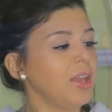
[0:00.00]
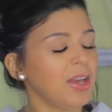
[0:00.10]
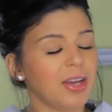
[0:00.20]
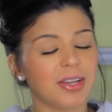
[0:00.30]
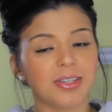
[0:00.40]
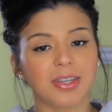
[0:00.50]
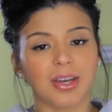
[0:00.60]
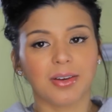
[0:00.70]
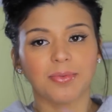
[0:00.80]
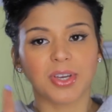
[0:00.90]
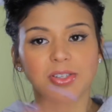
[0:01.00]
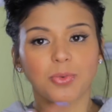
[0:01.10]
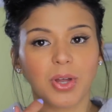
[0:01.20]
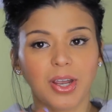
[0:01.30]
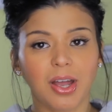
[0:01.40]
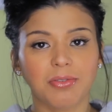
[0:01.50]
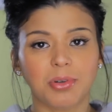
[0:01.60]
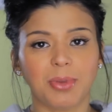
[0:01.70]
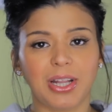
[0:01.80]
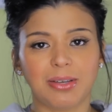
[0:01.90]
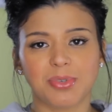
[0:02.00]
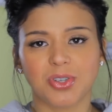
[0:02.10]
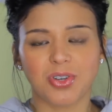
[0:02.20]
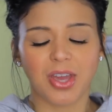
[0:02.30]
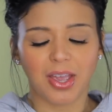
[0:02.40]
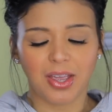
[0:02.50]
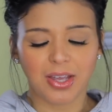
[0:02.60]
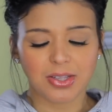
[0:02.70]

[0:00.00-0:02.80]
And it's what I have on my lips today.